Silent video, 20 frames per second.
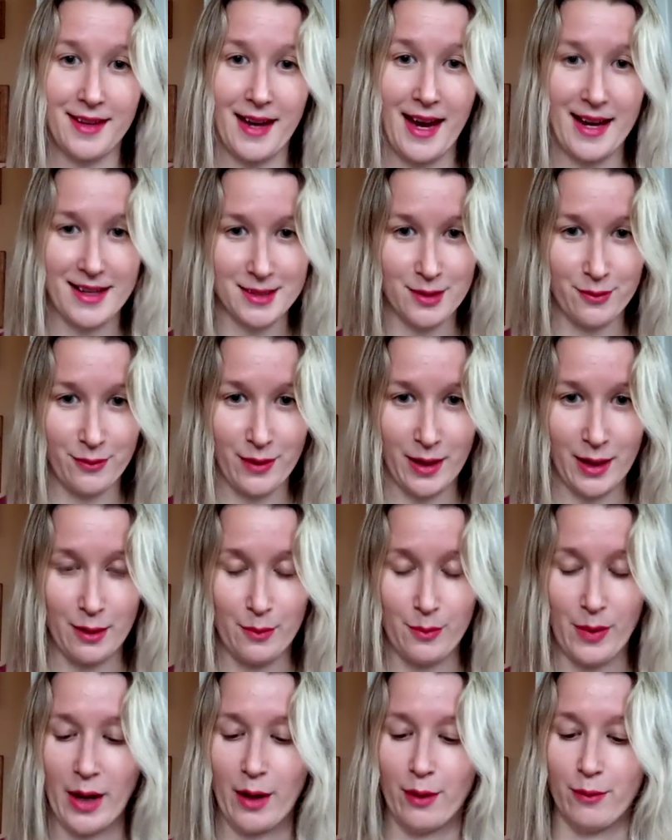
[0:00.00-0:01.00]

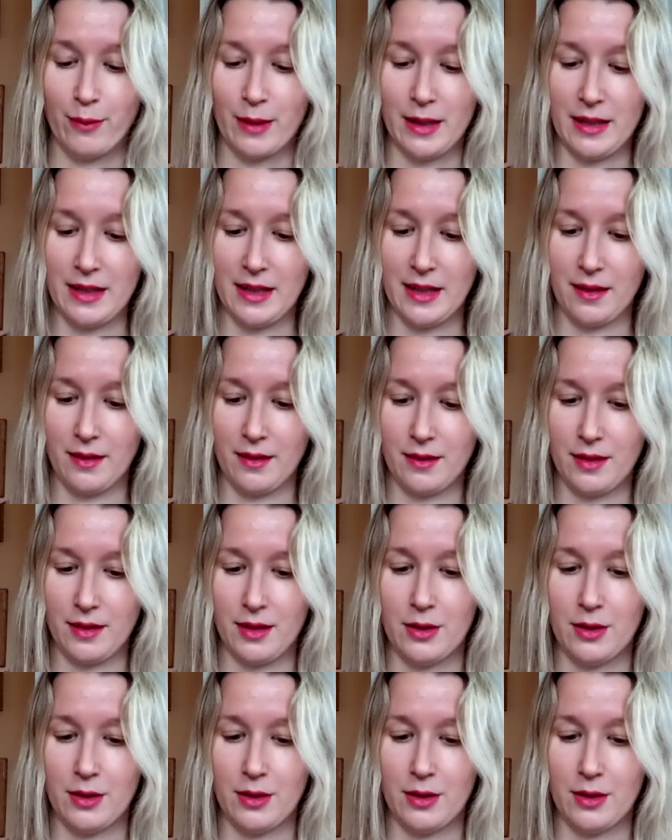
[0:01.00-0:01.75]
activated by a reading,